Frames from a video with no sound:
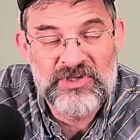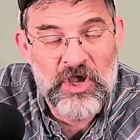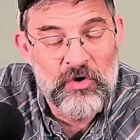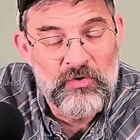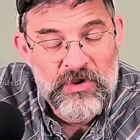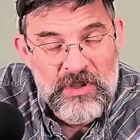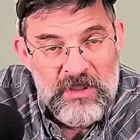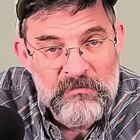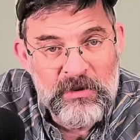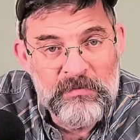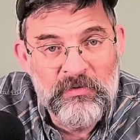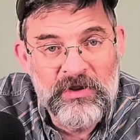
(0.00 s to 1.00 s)
So
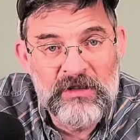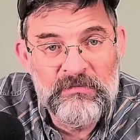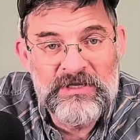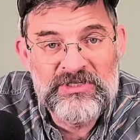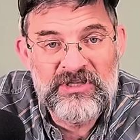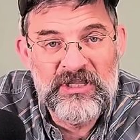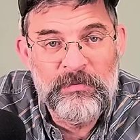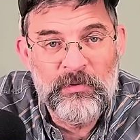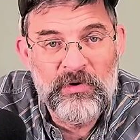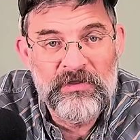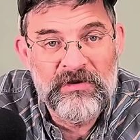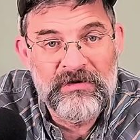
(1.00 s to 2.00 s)
people need to be
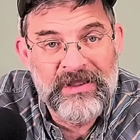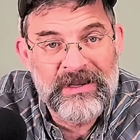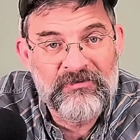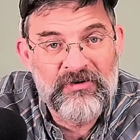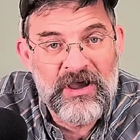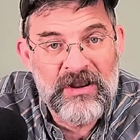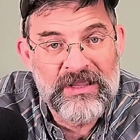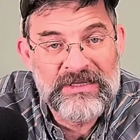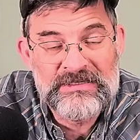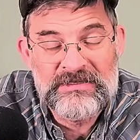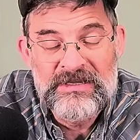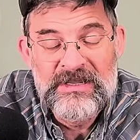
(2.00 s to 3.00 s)
sleeping with their
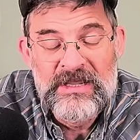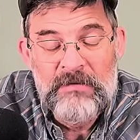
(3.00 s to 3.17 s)
electronics,